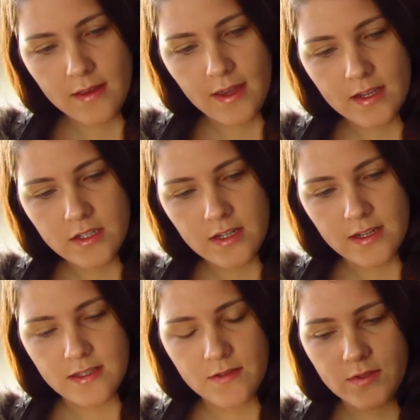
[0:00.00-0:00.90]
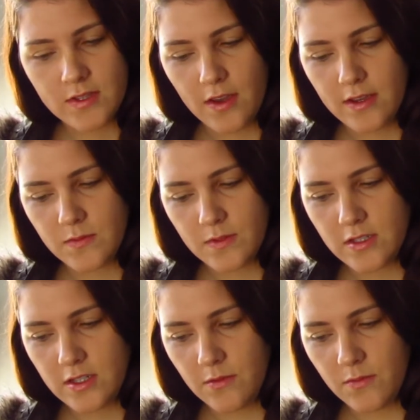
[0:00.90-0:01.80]
Yeah, she does. It was hers when
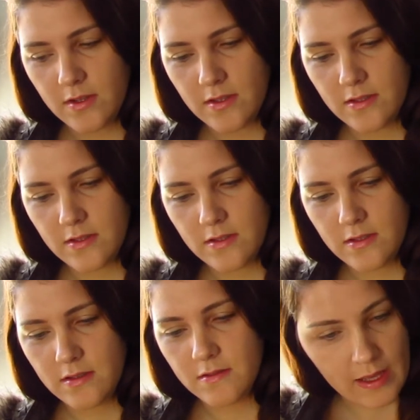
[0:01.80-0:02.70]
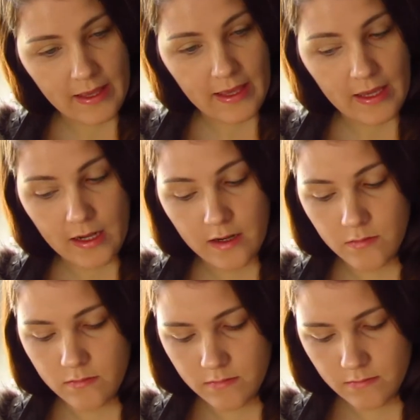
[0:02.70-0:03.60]
she was a kid,
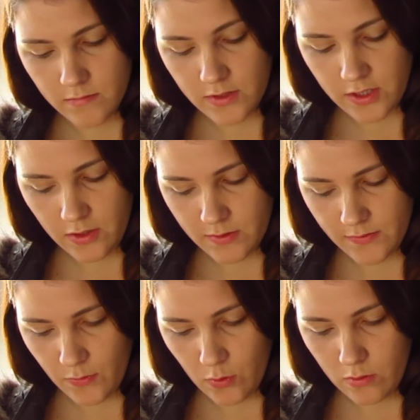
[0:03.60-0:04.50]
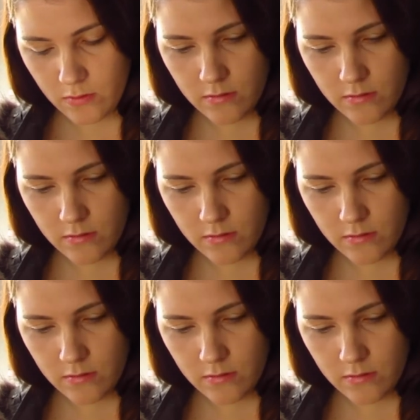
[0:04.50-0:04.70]
when she was 4.